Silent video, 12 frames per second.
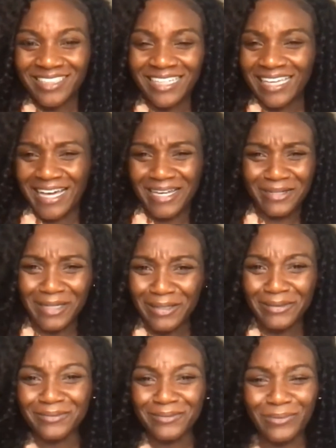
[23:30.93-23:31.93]
I don't know,
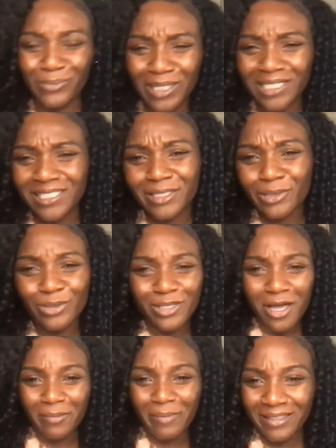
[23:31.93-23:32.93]
what does the news
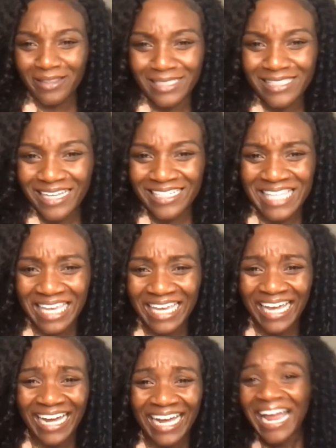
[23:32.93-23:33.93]
talk about these days?
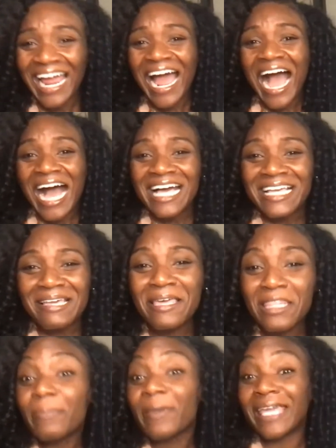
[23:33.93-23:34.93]
In
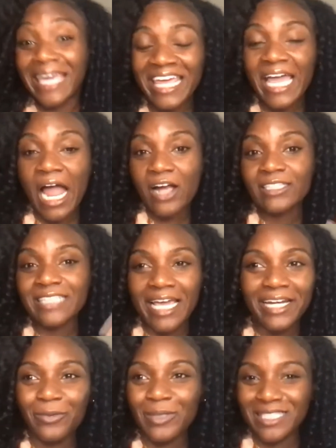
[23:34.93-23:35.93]
the beginning, our
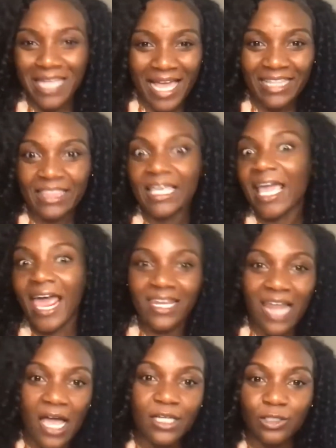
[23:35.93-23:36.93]
data was like the
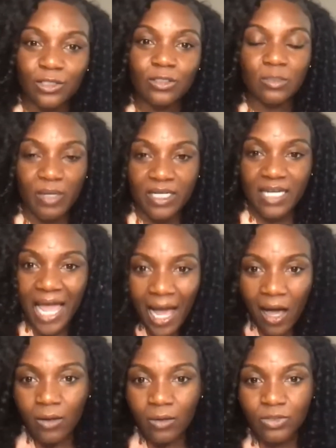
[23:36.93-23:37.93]
headline news, but
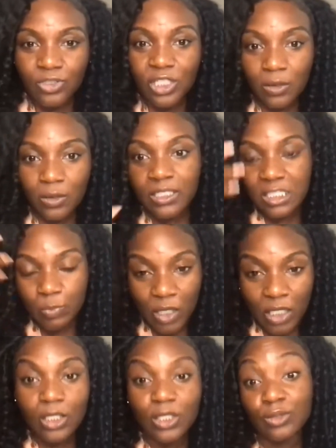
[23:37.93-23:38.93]
now, generally
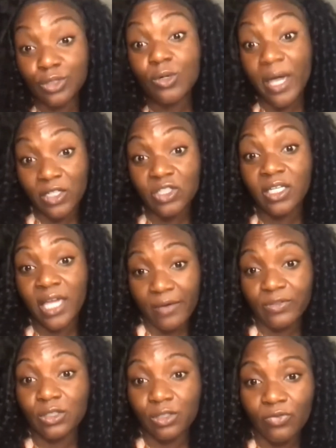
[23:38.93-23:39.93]
speaking, you do actually have
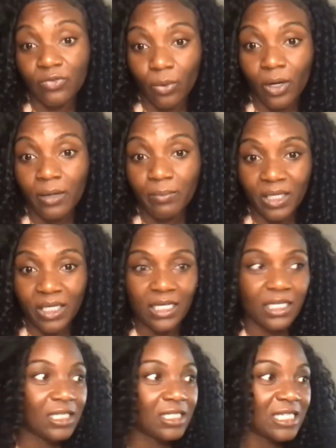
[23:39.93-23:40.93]
to look for it
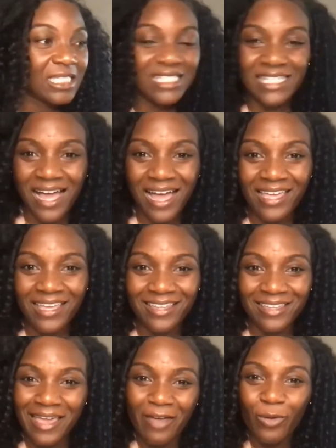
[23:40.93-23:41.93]
because it's not,
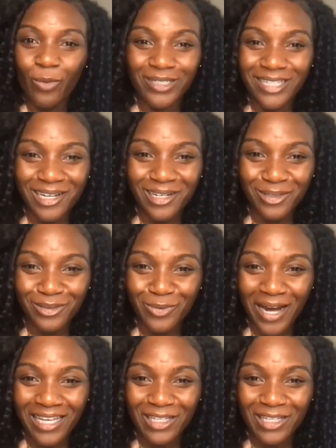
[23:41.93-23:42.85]
everyone knows, right?